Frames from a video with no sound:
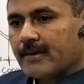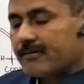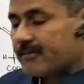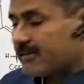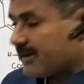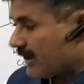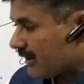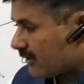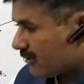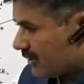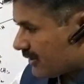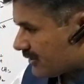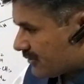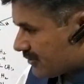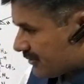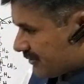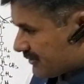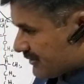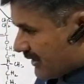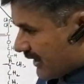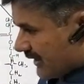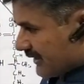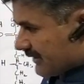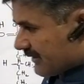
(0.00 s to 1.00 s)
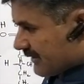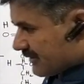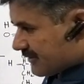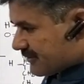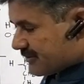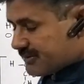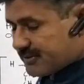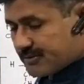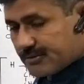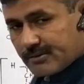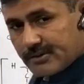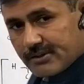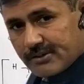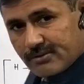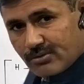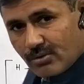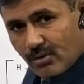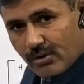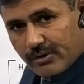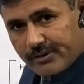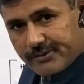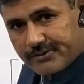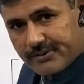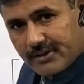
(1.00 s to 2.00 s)
We are going to study these
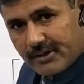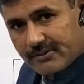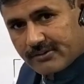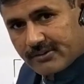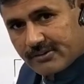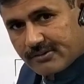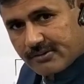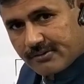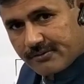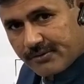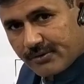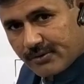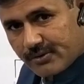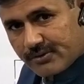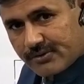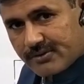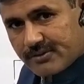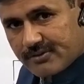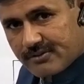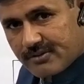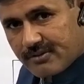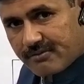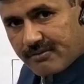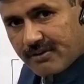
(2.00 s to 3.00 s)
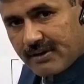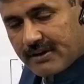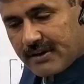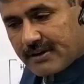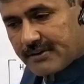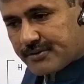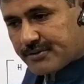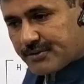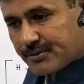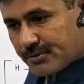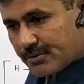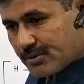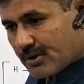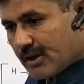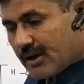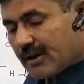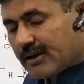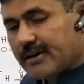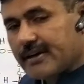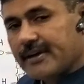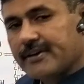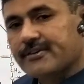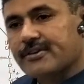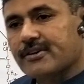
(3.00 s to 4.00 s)
all structures of photosystem 1 and 2
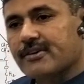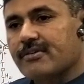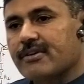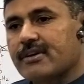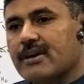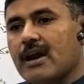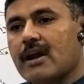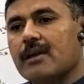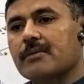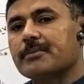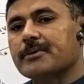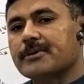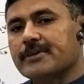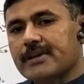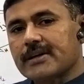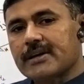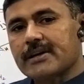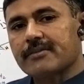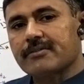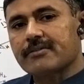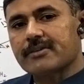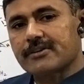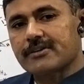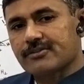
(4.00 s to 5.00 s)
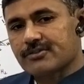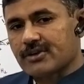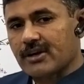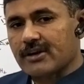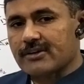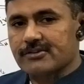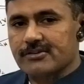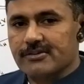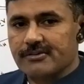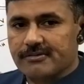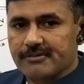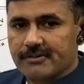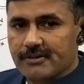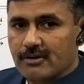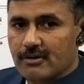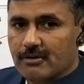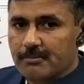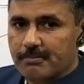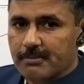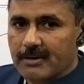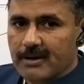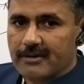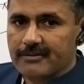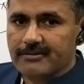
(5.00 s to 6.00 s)
later when I will be dealing with the structure of
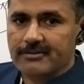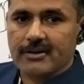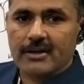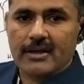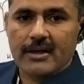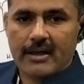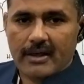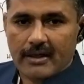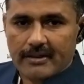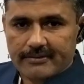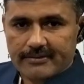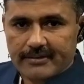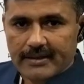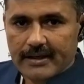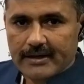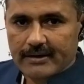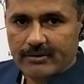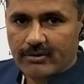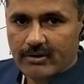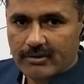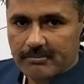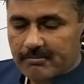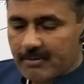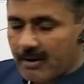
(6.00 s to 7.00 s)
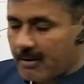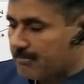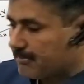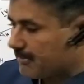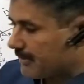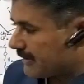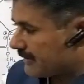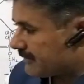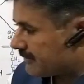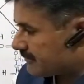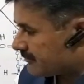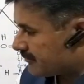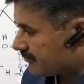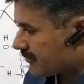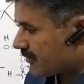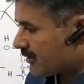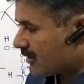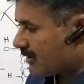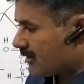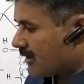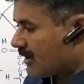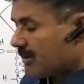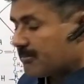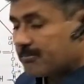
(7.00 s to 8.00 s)
chloroplast and thylakoid membrane.
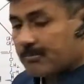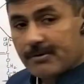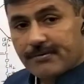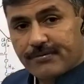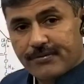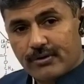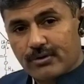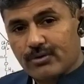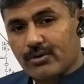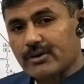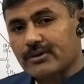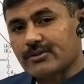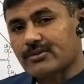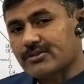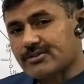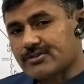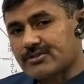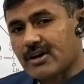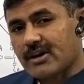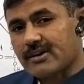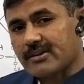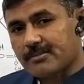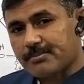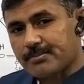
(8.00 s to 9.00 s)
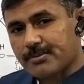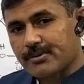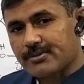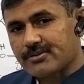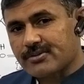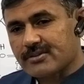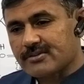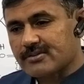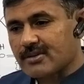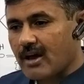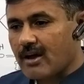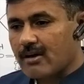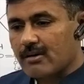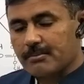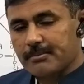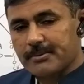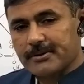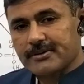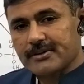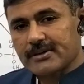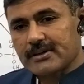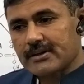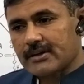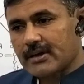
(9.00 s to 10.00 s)
Before going to start the process, I will
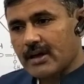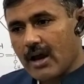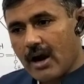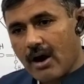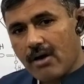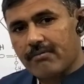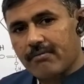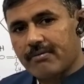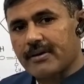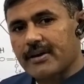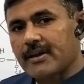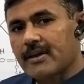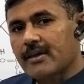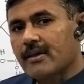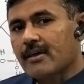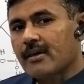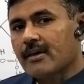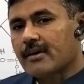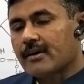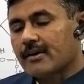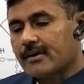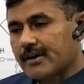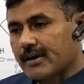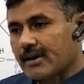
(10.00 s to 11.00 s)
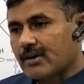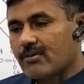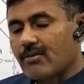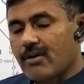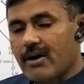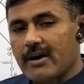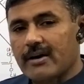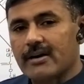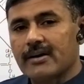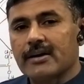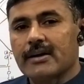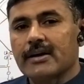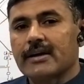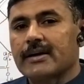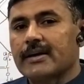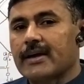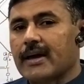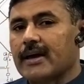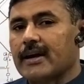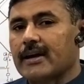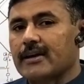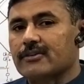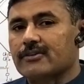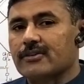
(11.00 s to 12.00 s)
be dealing every required
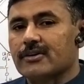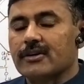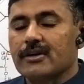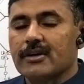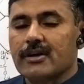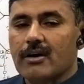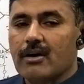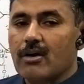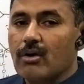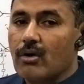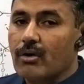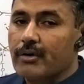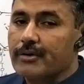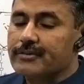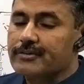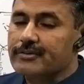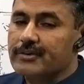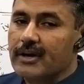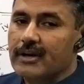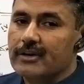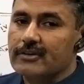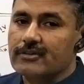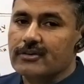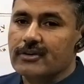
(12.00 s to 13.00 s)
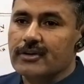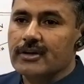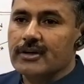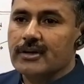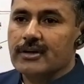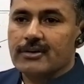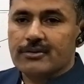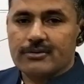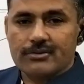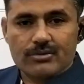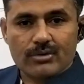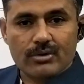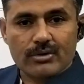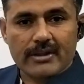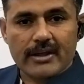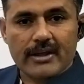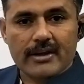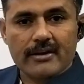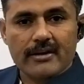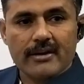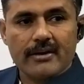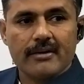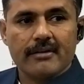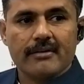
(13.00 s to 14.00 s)
character or structure so
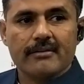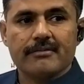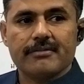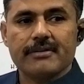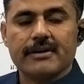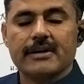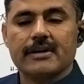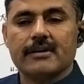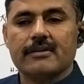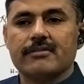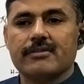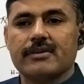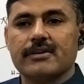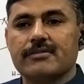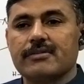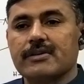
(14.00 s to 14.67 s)
that we